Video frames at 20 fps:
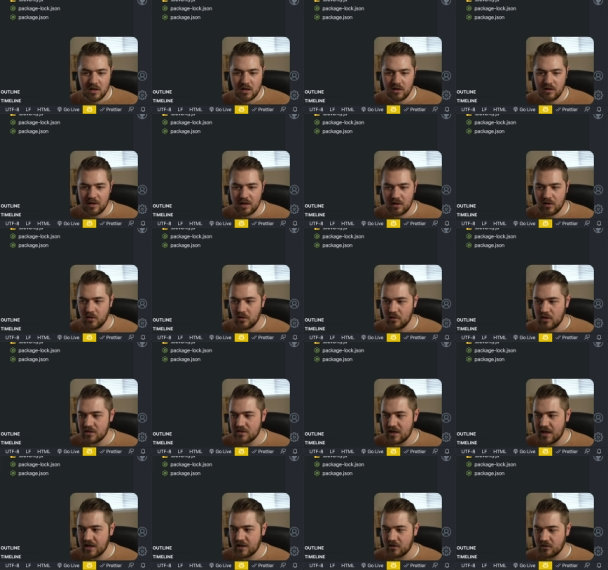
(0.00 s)
Now
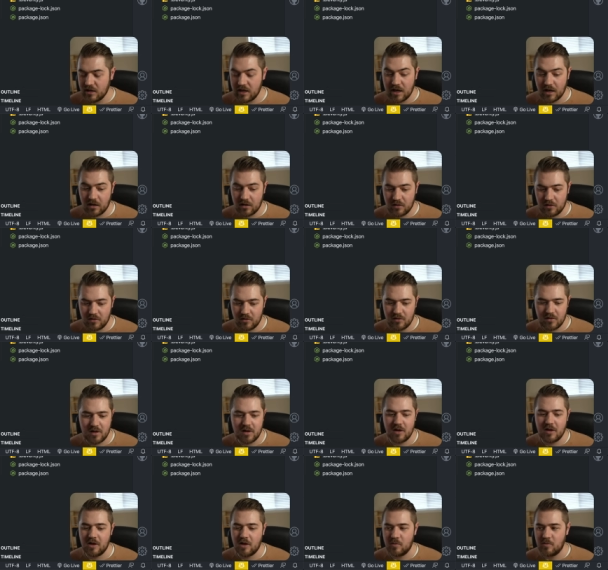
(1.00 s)
let's add a link.
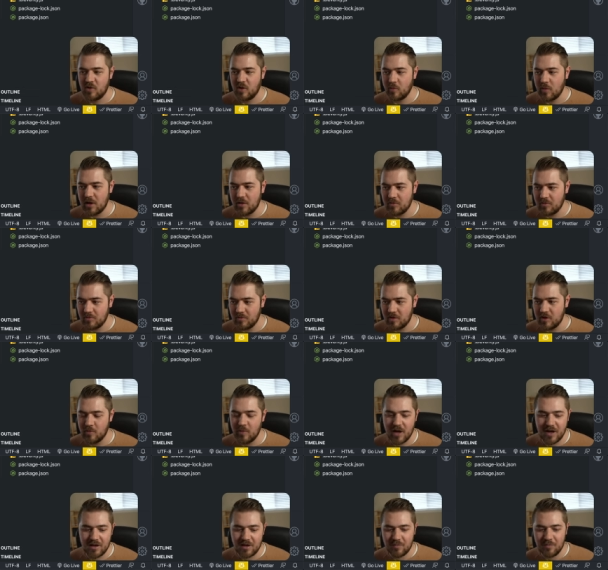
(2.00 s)
Um, there might you
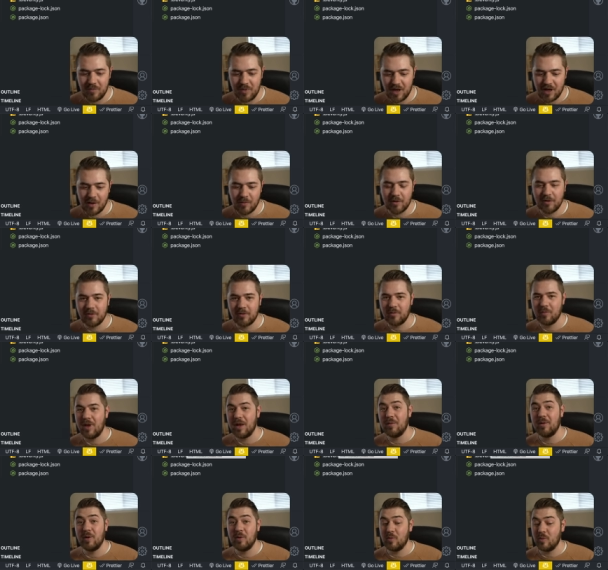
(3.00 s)
might be coming from
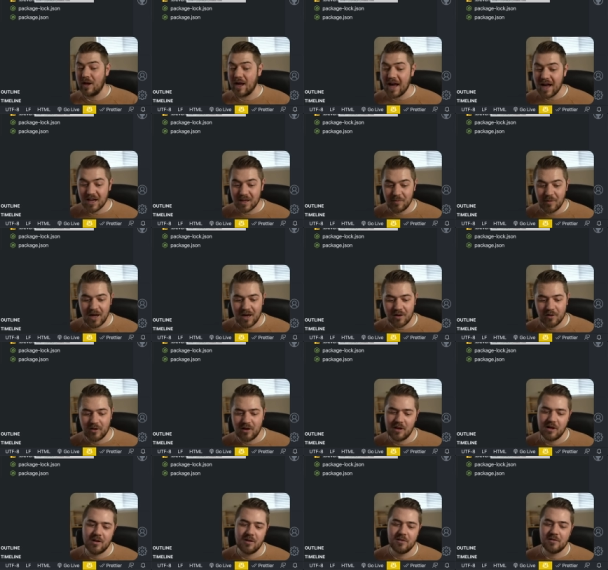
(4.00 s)
maybe a React
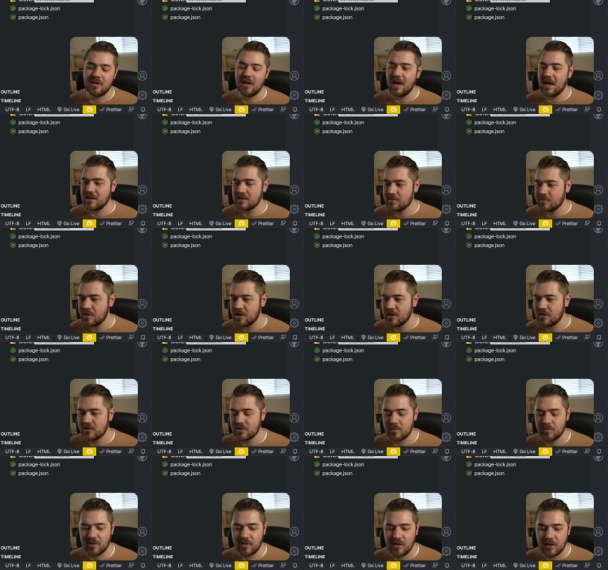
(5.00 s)
background, Gatsby or
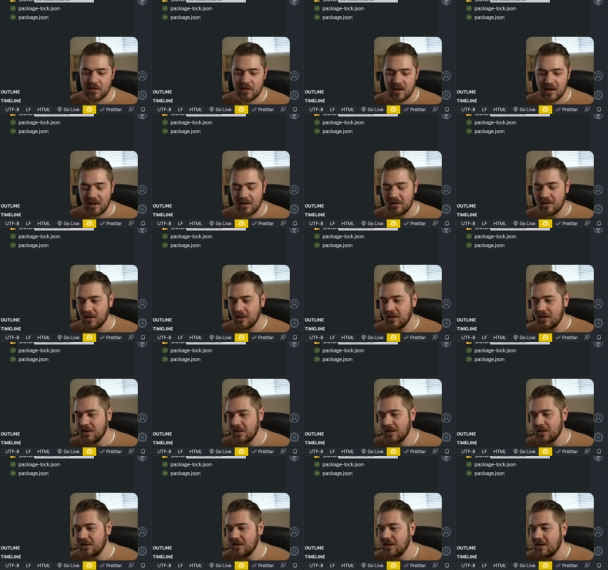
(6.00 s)
something like that.
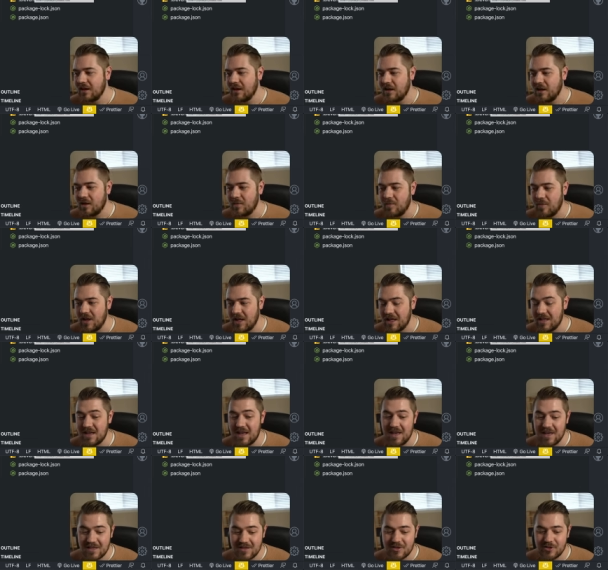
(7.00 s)
Um, it
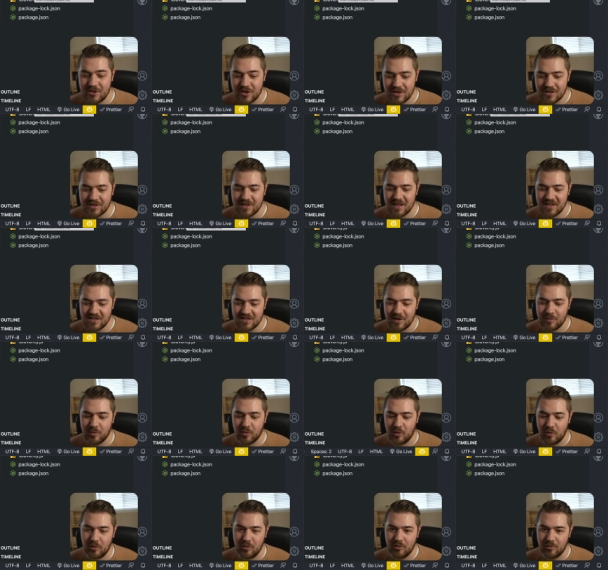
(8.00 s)
is just as
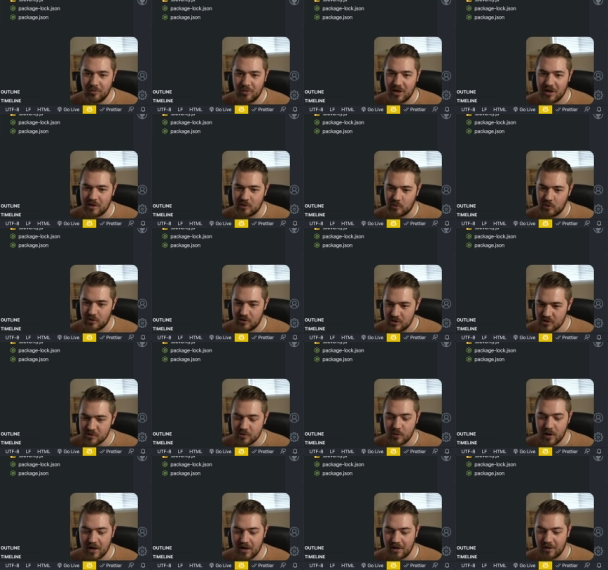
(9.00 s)
simple because we're just
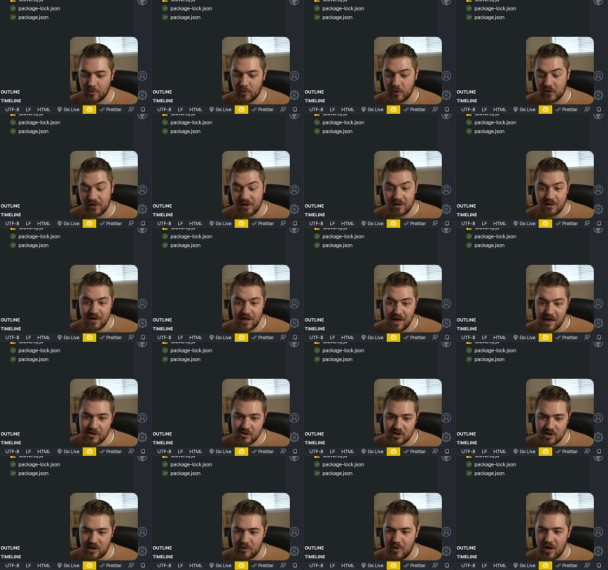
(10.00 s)
writing really
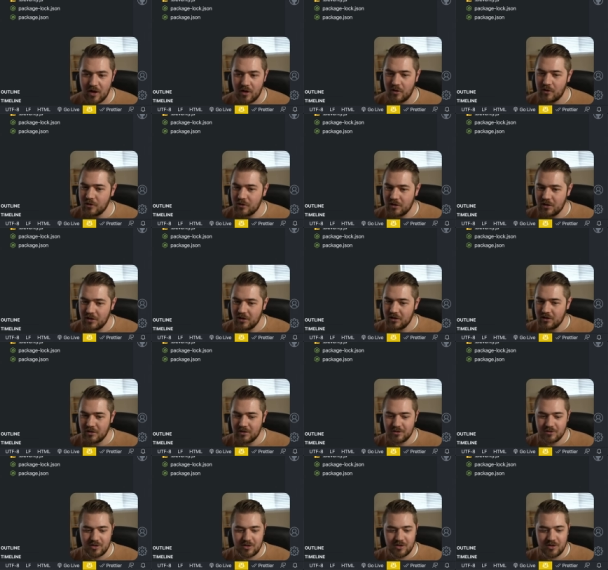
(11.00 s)
HTML
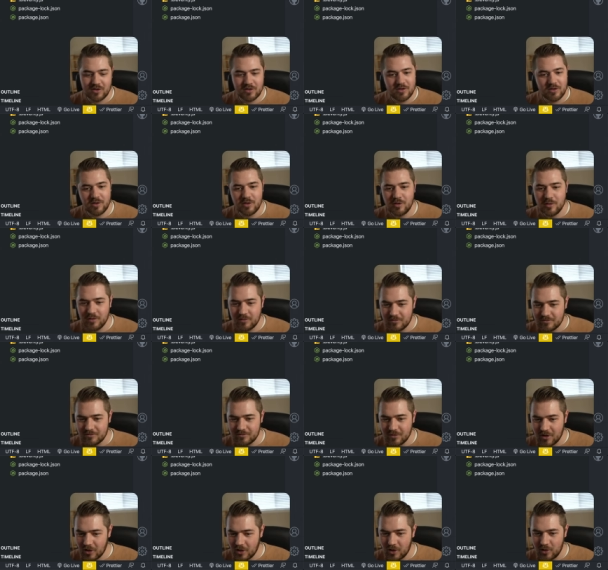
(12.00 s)
to just do
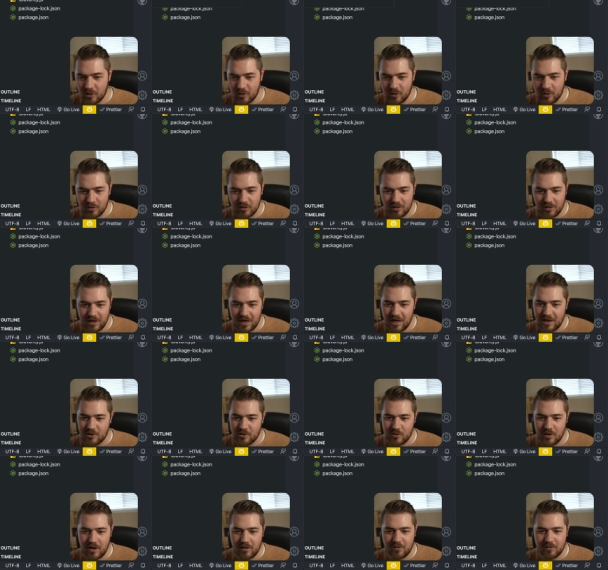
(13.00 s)
a good old
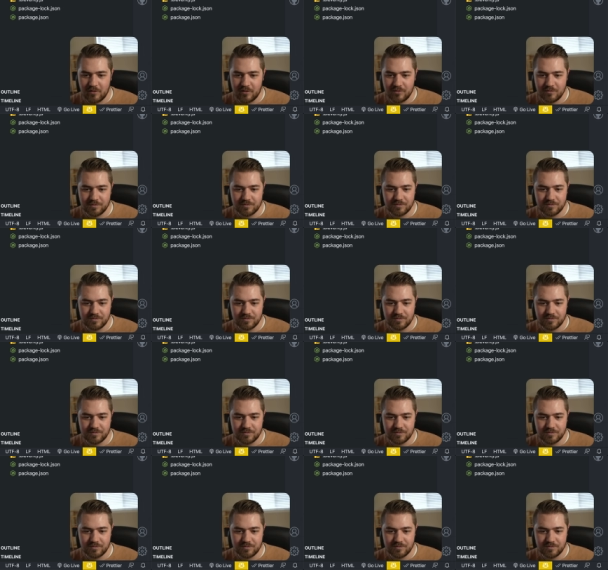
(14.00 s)
href